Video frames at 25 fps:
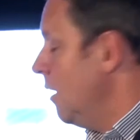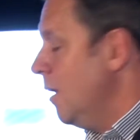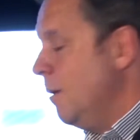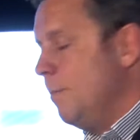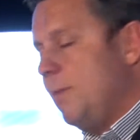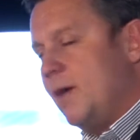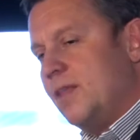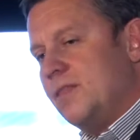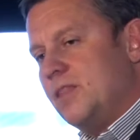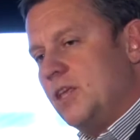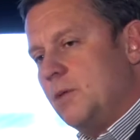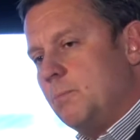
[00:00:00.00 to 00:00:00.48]

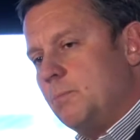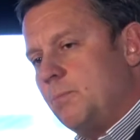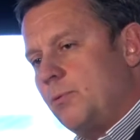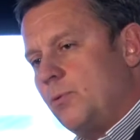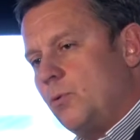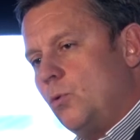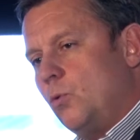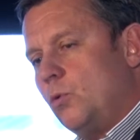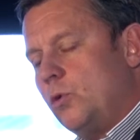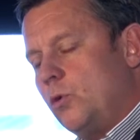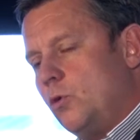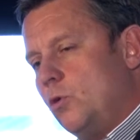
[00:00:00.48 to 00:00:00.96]
But the
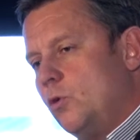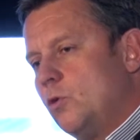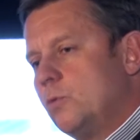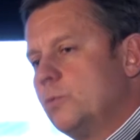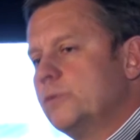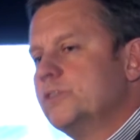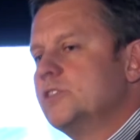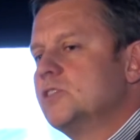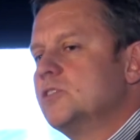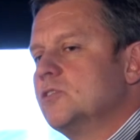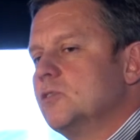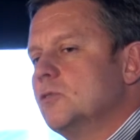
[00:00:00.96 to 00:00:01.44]
employer
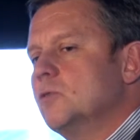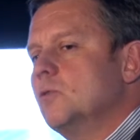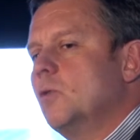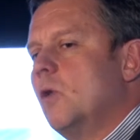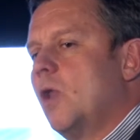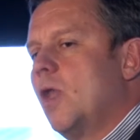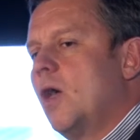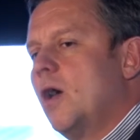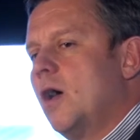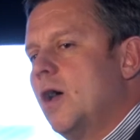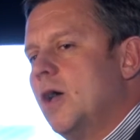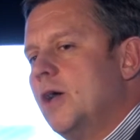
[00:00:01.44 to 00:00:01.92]
was still
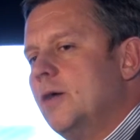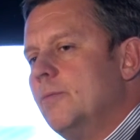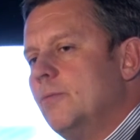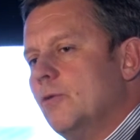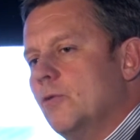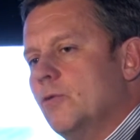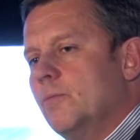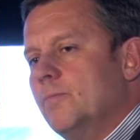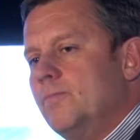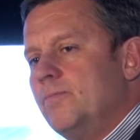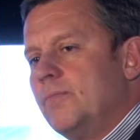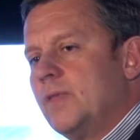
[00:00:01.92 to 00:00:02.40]

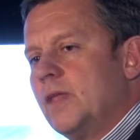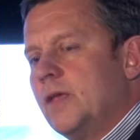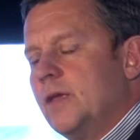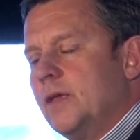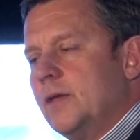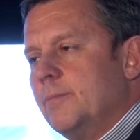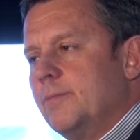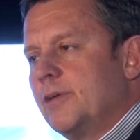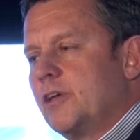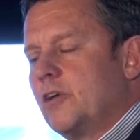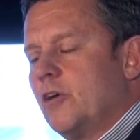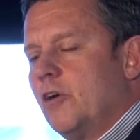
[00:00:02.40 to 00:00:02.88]
liable
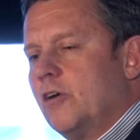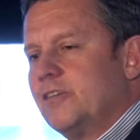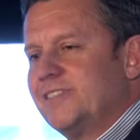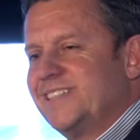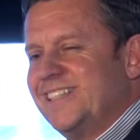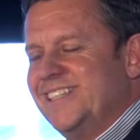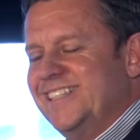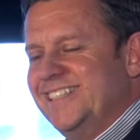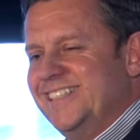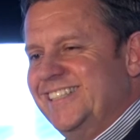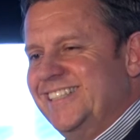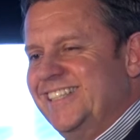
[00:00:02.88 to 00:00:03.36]
because
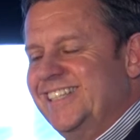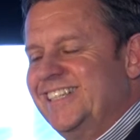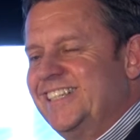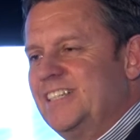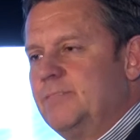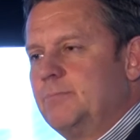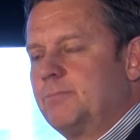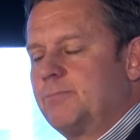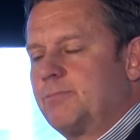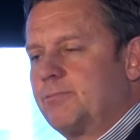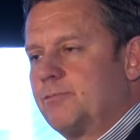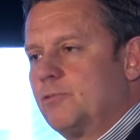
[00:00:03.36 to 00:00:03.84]
it
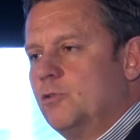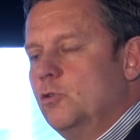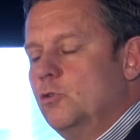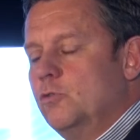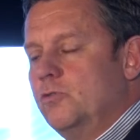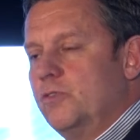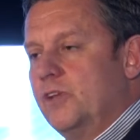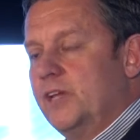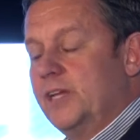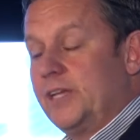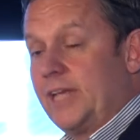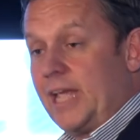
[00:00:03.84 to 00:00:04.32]
didn't
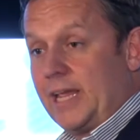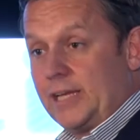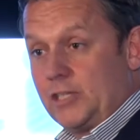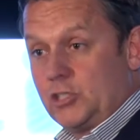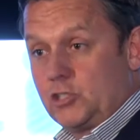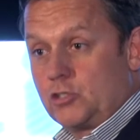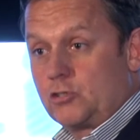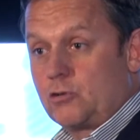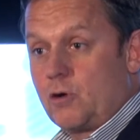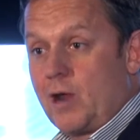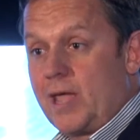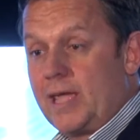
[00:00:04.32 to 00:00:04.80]
prove it had
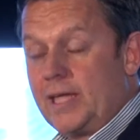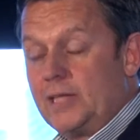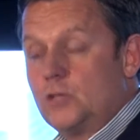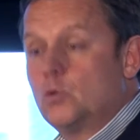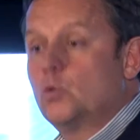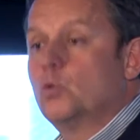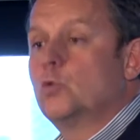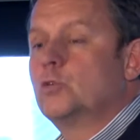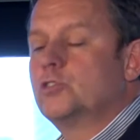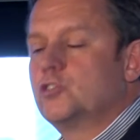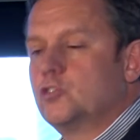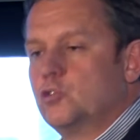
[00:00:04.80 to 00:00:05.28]

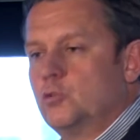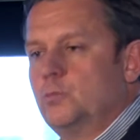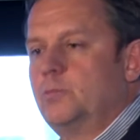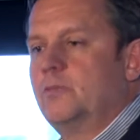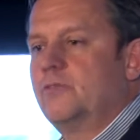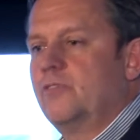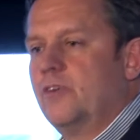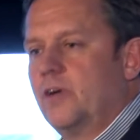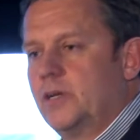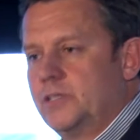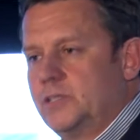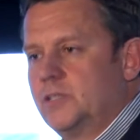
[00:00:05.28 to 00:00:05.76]
trained or
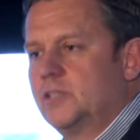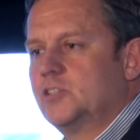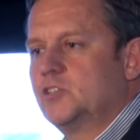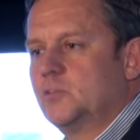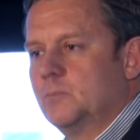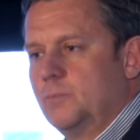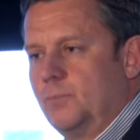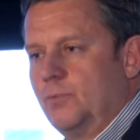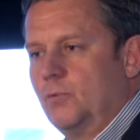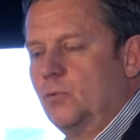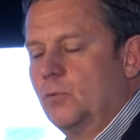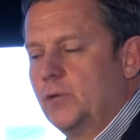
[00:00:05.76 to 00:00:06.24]
supervised this
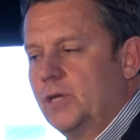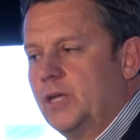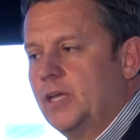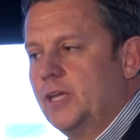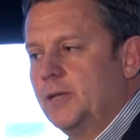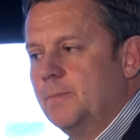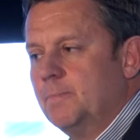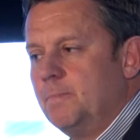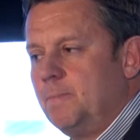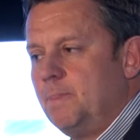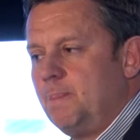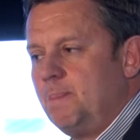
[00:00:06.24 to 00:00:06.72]

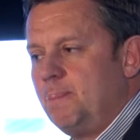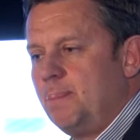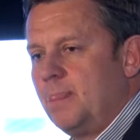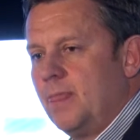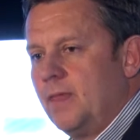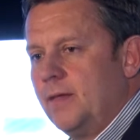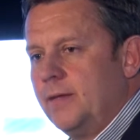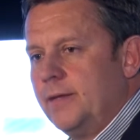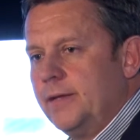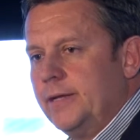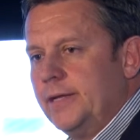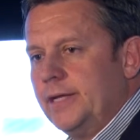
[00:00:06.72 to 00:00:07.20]
employee.
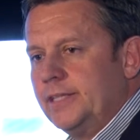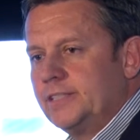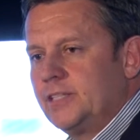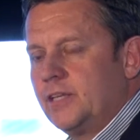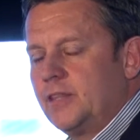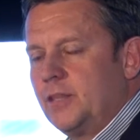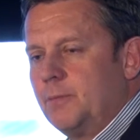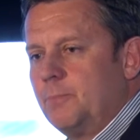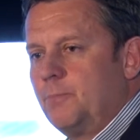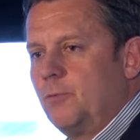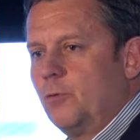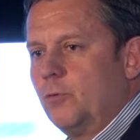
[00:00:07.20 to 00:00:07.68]
So
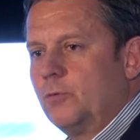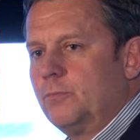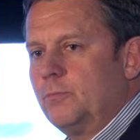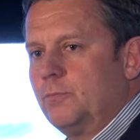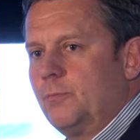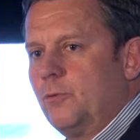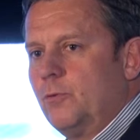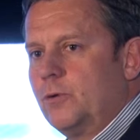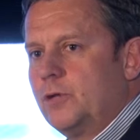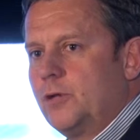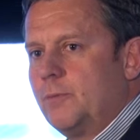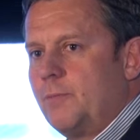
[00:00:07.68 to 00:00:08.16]
the important
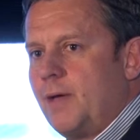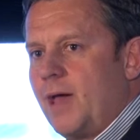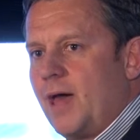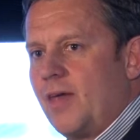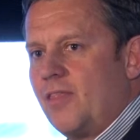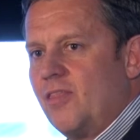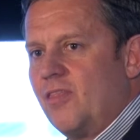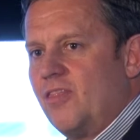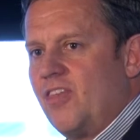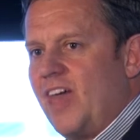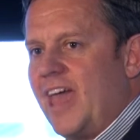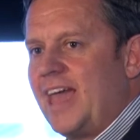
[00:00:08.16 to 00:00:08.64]
point
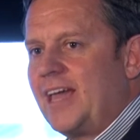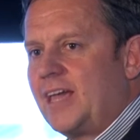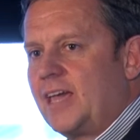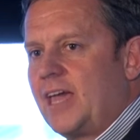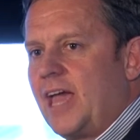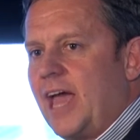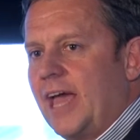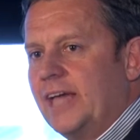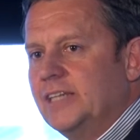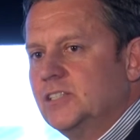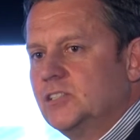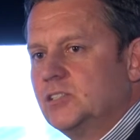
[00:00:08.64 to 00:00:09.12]
about that
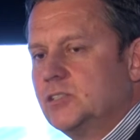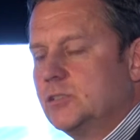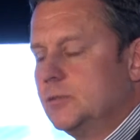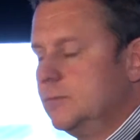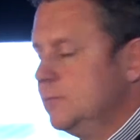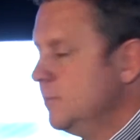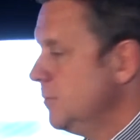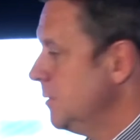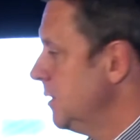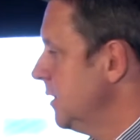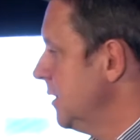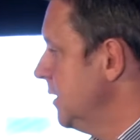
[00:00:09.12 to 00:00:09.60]
case
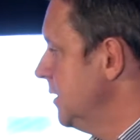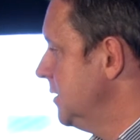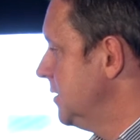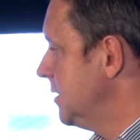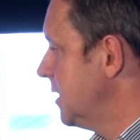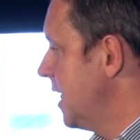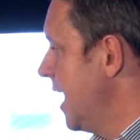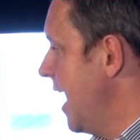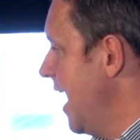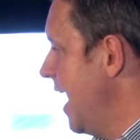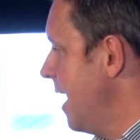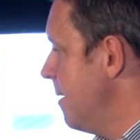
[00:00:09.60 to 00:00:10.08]

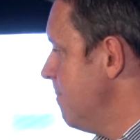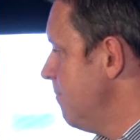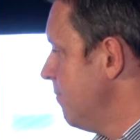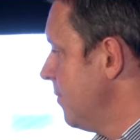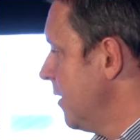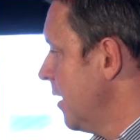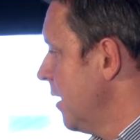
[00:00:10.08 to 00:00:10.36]
is that,